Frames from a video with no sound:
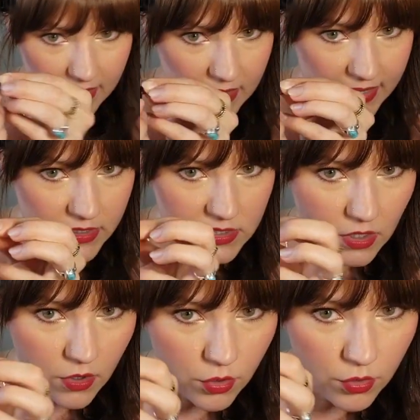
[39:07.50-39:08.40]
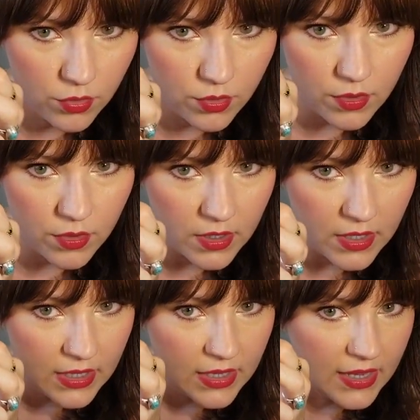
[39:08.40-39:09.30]
like so.
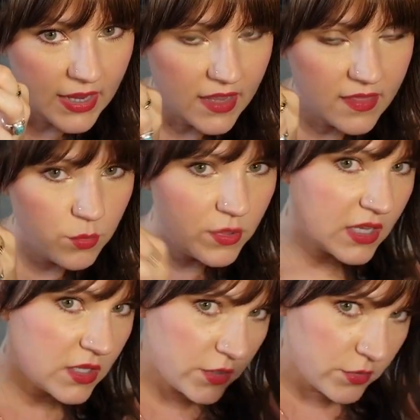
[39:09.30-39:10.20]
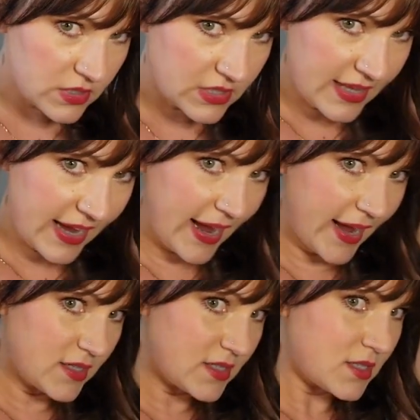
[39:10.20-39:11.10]
And then we can use
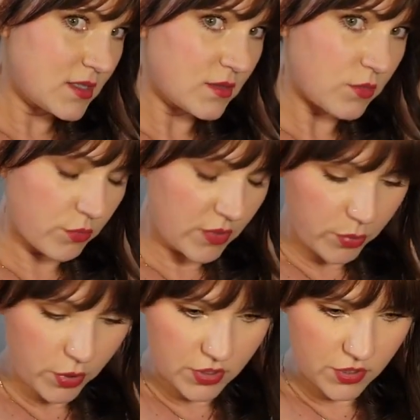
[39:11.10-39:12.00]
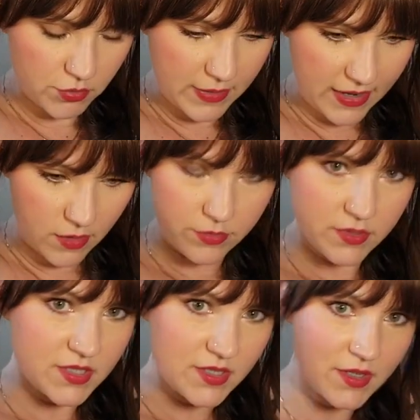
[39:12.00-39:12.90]
that when we pull it
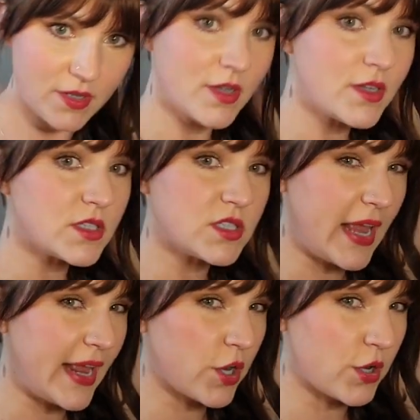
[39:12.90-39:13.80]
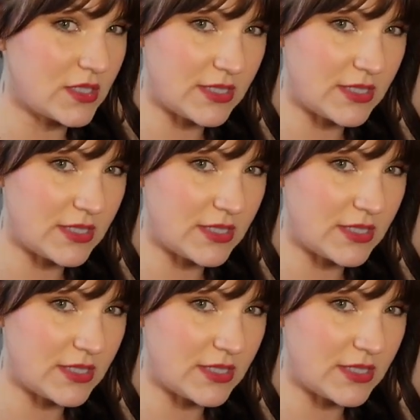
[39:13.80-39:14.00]
around to anchor it